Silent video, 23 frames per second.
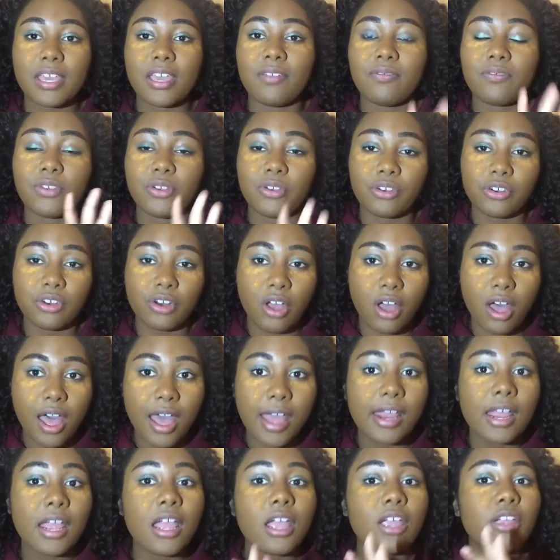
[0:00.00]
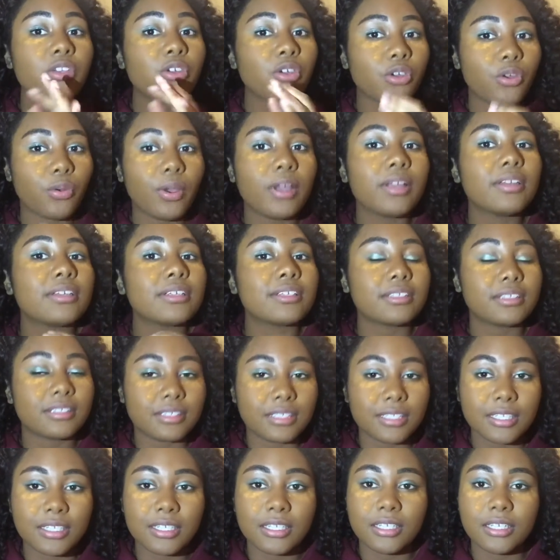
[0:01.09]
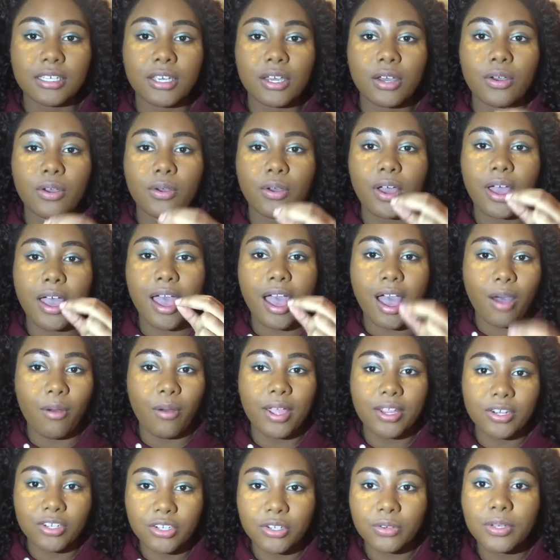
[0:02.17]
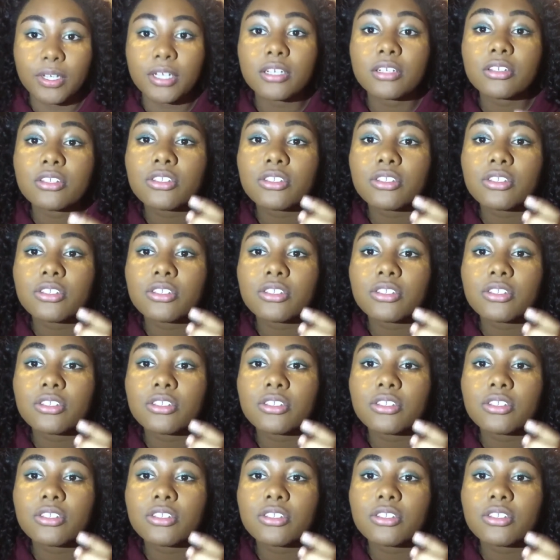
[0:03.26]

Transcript: If you're not, you're going to see how I do it.